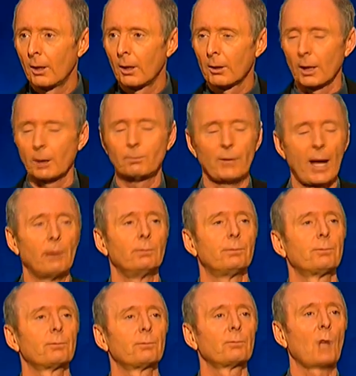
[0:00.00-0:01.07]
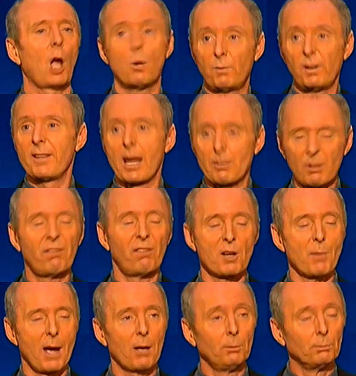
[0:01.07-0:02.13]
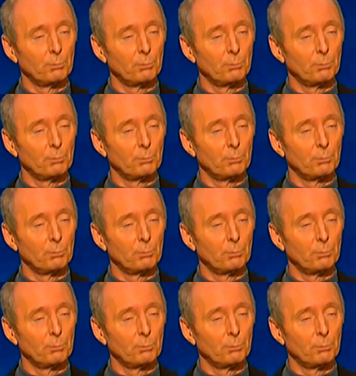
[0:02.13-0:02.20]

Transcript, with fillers: Hopefully they'd be female,